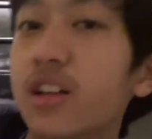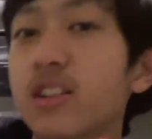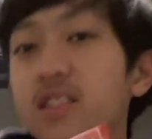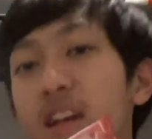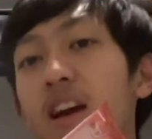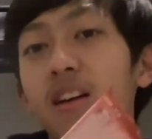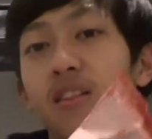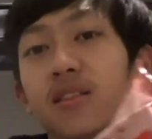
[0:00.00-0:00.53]

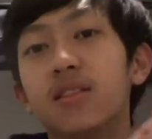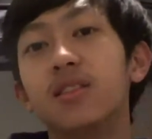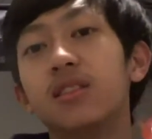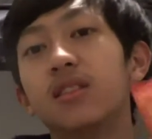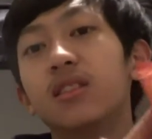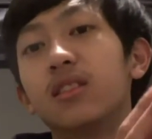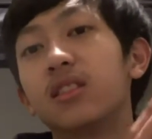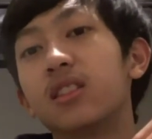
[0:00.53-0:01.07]
this out,
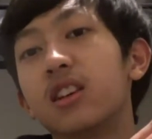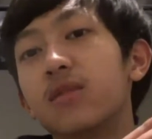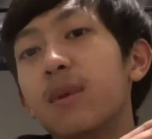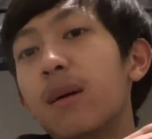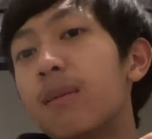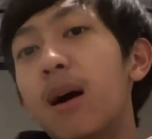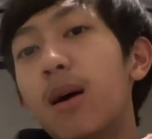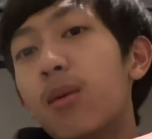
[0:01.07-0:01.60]
because
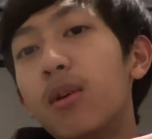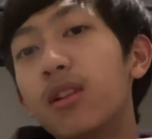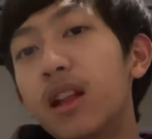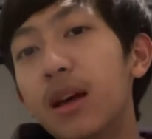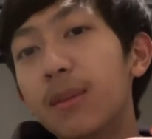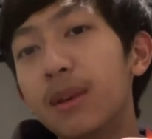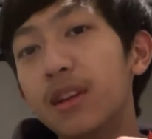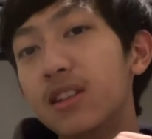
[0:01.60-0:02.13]
my mom won't
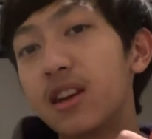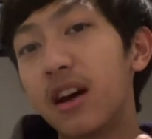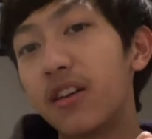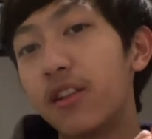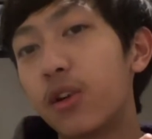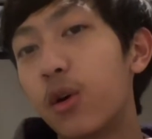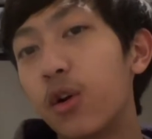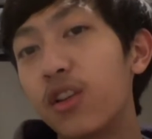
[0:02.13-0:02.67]
let me until I
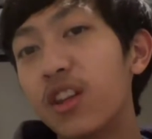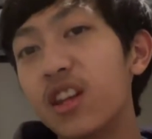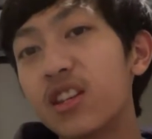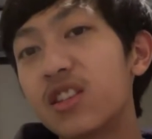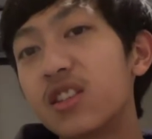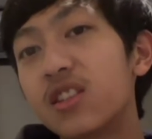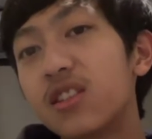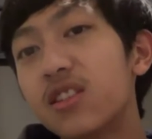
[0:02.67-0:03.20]
record this.
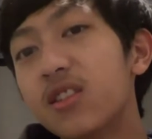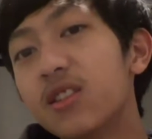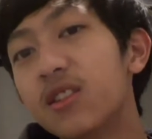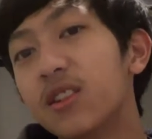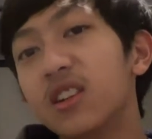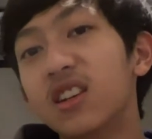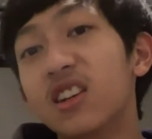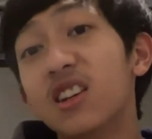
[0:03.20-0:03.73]

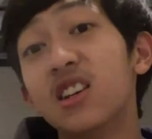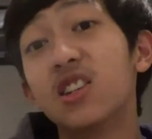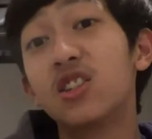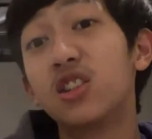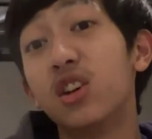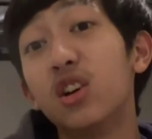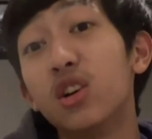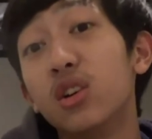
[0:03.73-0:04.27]

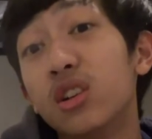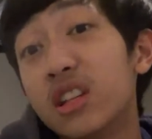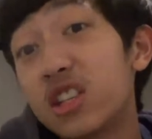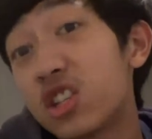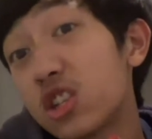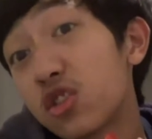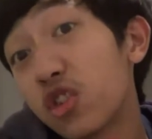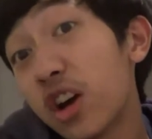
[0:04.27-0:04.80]
So
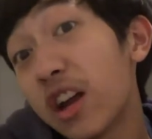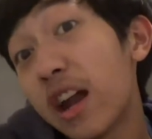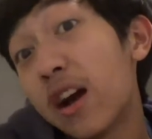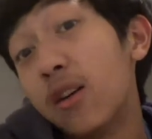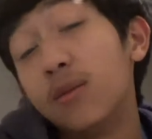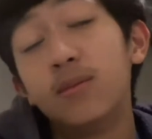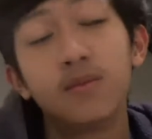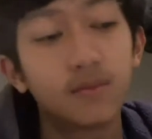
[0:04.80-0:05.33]
let's just try it
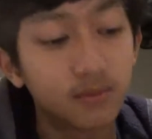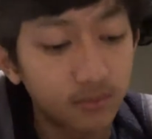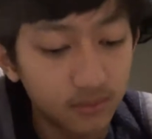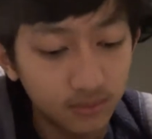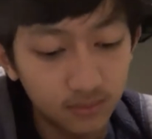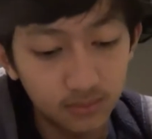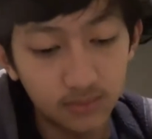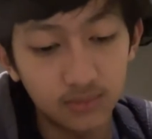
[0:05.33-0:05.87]
out.
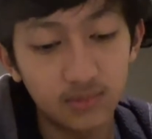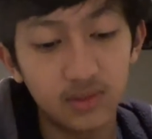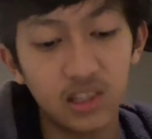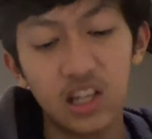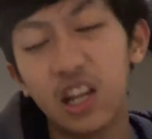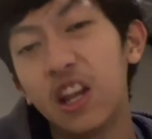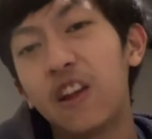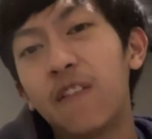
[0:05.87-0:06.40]

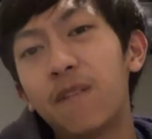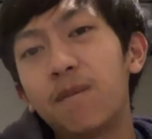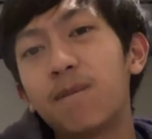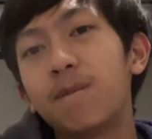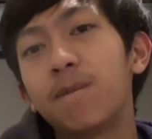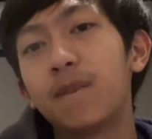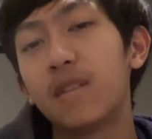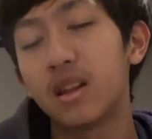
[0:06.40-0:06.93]
I
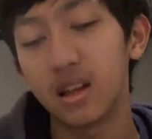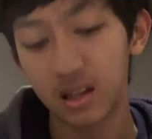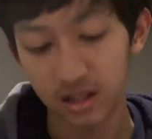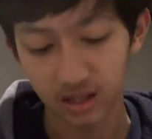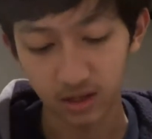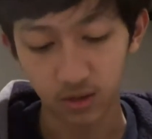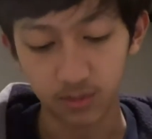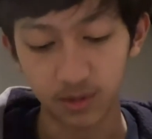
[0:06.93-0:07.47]

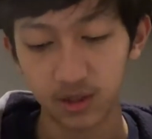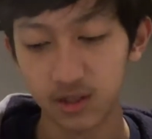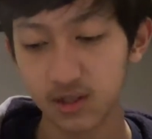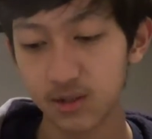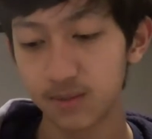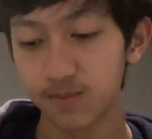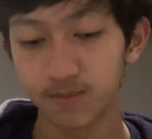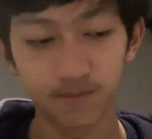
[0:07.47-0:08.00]
can't open
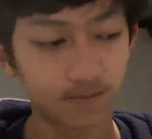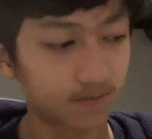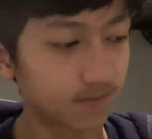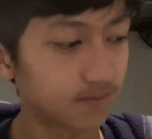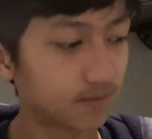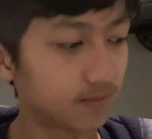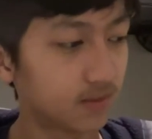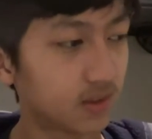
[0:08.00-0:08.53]
this.
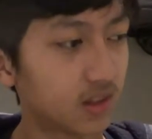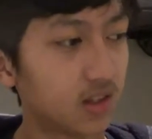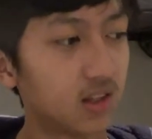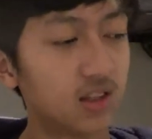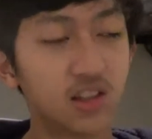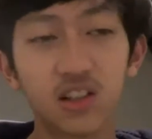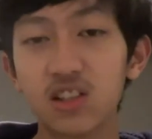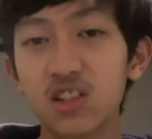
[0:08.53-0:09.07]

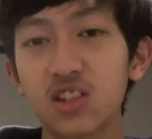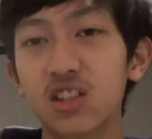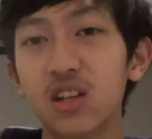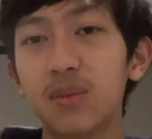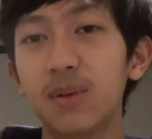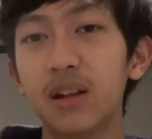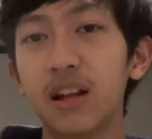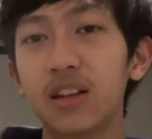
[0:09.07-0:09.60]
So this is just
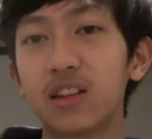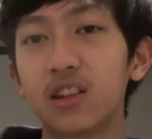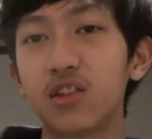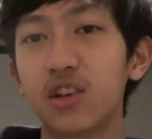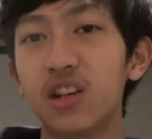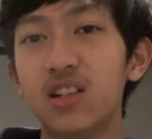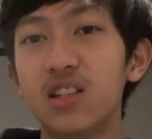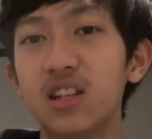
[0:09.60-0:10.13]
gonna be like the
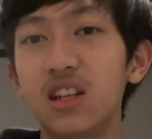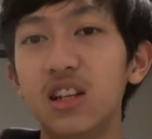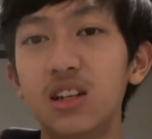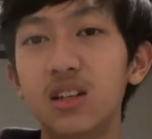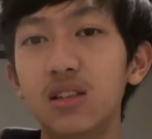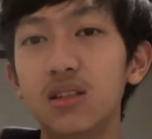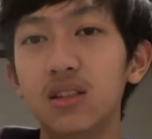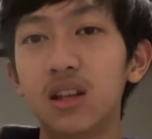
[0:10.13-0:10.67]
green tea,
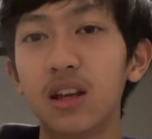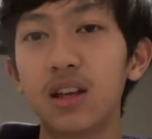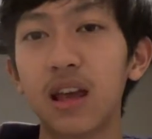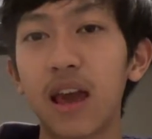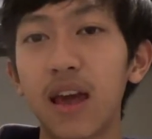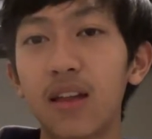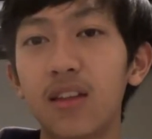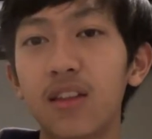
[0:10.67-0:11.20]
Kit
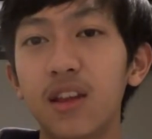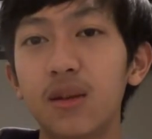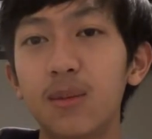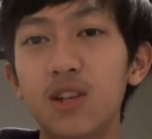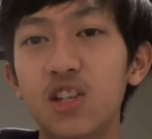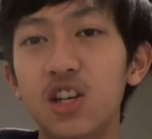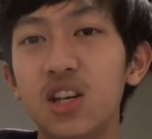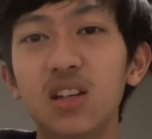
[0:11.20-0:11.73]
Kat
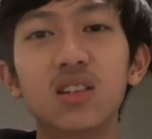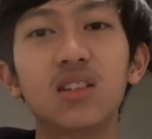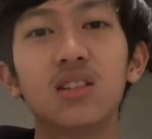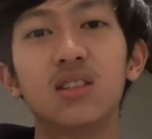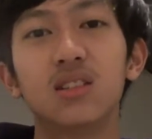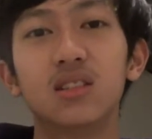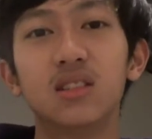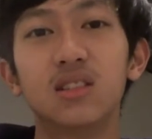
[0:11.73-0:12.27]
thingamajig.
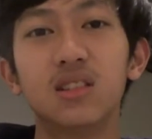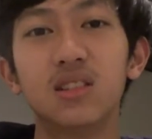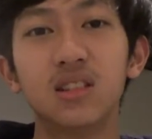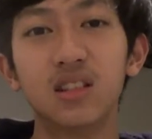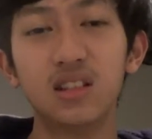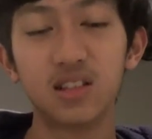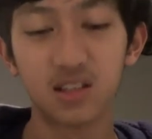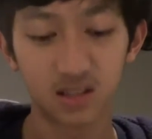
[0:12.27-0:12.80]

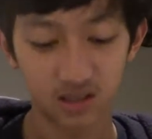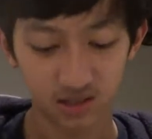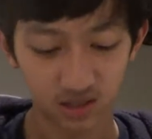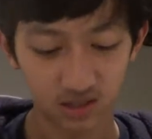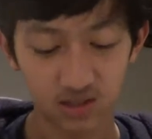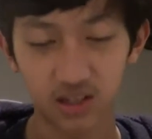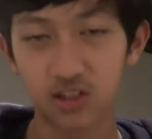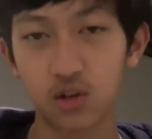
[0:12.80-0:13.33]
It's
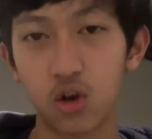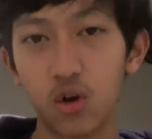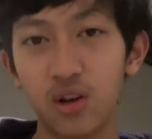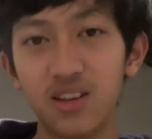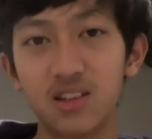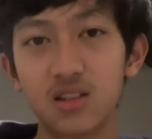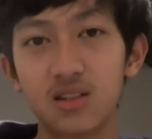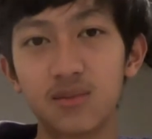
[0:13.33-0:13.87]
just as
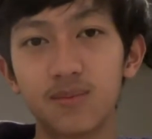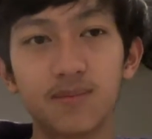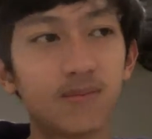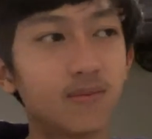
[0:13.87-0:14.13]
always.